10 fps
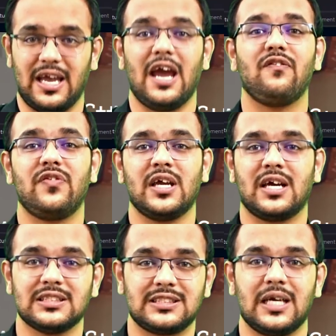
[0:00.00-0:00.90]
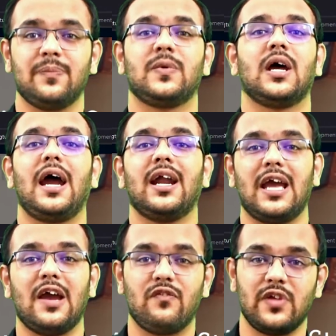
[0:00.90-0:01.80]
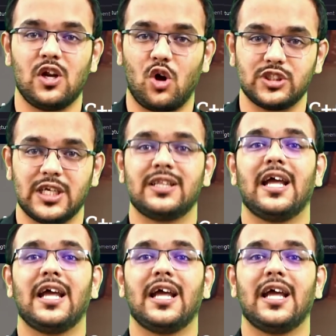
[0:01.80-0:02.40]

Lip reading: every concept and every logic